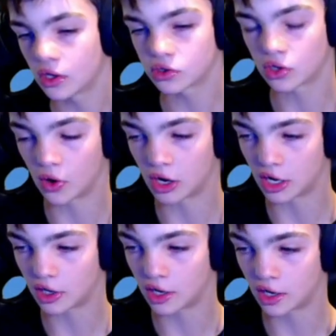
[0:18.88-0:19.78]
so
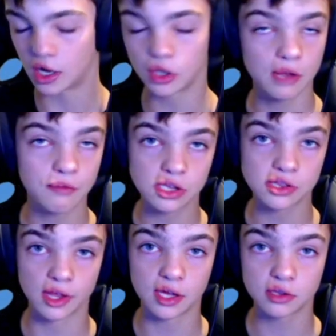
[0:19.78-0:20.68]
I'll leave
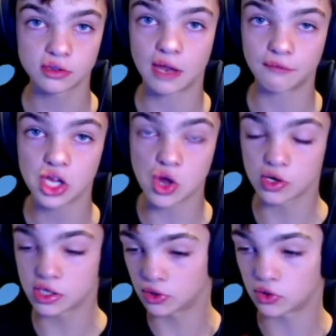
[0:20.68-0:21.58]
his link to that
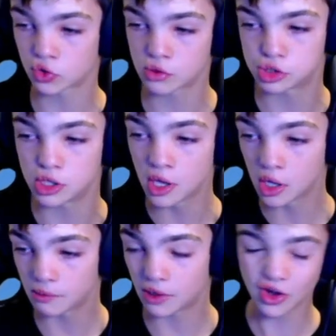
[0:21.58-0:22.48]
video in the description.
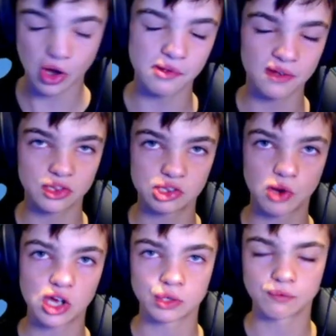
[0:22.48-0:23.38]
But I got a bit of
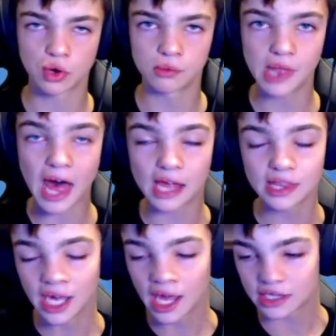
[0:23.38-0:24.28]
inspiration from that
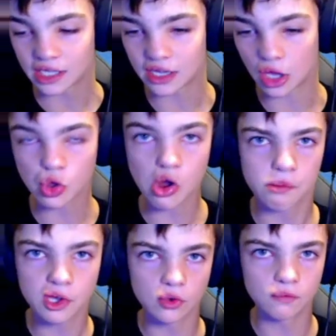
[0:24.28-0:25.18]
yeah, I thought
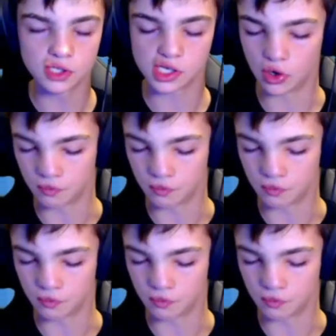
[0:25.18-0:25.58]
it'd be a good video.